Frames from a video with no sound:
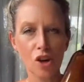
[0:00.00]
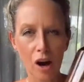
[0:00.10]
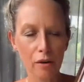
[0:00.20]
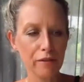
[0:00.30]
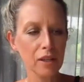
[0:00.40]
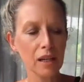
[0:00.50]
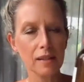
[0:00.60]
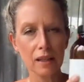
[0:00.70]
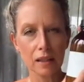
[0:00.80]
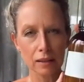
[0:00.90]
jar of it. I
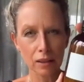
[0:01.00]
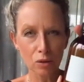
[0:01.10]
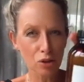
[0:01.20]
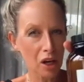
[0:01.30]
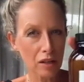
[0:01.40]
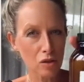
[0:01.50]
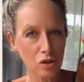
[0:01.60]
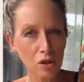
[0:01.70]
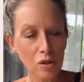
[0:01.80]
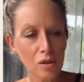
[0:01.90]
sell it in little jars
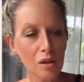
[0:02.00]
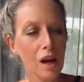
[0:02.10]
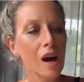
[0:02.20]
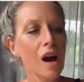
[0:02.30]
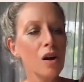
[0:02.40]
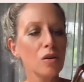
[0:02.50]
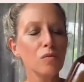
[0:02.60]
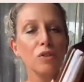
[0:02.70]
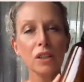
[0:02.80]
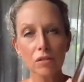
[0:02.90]
too.
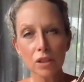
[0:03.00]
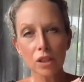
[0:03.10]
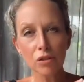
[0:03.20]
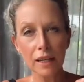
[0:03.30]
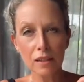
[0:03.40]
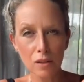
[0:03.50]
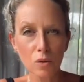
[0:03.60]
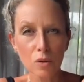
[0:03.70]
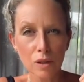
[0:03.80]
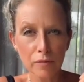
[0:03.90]
Really great
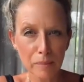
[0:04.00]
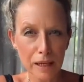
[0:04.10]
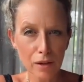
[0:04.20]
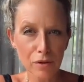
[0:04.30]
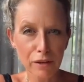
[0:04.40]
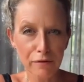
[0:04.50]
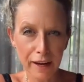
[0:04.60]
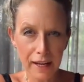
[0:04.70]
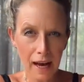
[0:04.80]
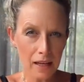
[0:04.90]
source of omega-3
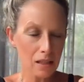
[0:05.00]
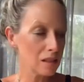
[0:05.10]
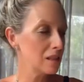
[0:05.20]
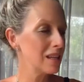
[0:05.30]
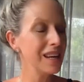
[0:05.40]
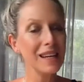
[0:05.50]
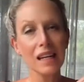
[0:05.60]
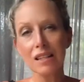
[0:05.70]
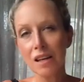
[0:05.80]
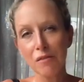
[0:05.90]
fatty acids.
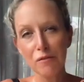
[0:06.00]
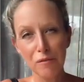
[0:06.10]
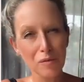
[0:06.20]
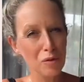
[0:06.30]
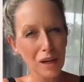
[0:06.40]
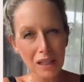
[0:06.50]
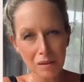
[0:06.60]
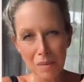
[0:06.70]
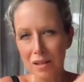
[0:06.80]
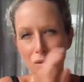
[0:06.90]

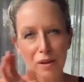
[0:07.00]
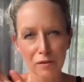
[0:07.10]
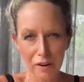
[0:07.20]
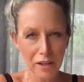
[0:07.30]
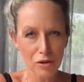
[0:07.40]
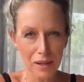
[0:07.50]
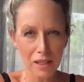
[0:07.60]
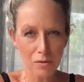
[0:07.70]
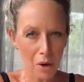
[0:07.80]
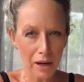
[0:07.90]
Greenlet mussel is very
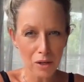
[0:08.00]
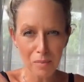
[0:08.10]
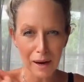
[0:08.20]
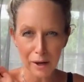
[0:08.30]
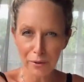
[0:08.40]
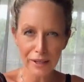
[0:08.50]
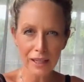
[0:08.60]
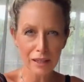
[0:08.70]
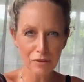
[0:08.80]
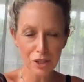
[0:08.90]
trendy, right? You may
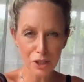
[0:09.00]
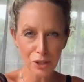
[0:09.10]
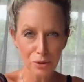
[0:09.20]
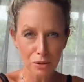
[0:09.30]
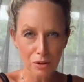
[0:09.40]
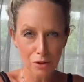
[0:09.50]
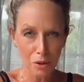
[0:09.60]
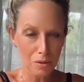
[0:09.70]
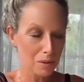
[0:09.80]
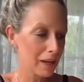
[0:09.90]
already give it to your
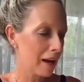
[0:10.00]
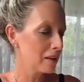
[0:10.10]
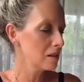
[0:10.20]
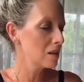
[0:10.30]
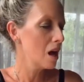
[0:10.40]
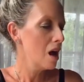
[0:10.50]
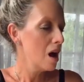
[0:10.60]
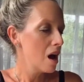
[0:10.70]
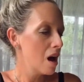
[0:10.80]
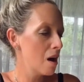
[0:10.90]
dogs or cats.
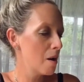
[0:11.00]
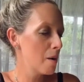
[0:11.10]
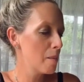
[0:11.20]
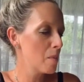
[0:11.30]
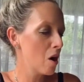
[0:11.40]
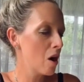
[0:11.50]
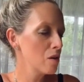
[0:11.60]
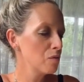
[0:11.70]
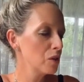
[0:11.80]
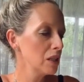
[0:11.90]

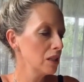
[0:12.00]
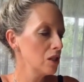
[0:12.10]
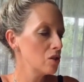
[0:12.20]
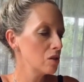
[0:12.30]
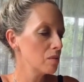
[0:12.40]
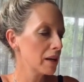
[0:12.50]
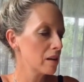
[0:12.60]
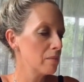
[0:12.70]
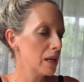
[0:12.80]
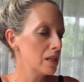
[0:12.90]
I really do
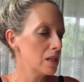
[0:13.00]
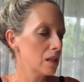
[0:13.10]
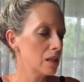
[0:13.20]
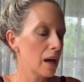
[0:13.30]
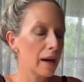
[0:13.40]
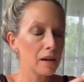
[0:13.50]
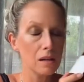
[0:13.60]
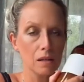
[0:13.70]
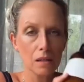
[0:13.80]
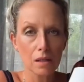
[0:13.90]
recommend it
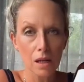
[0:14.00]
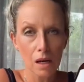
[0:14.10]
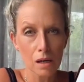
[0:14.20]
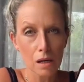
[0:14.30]
as